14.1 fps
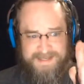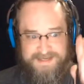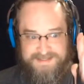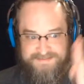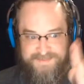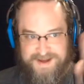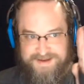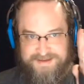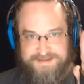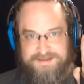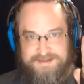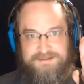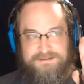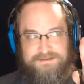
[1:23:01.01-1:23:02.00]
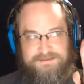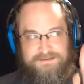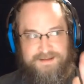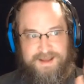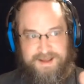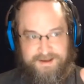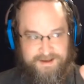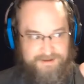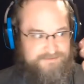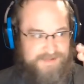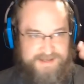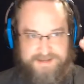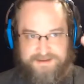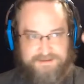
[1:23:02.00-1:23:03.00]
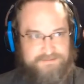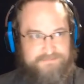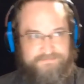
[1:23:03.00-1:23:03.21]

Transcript: his mind. Uh, of like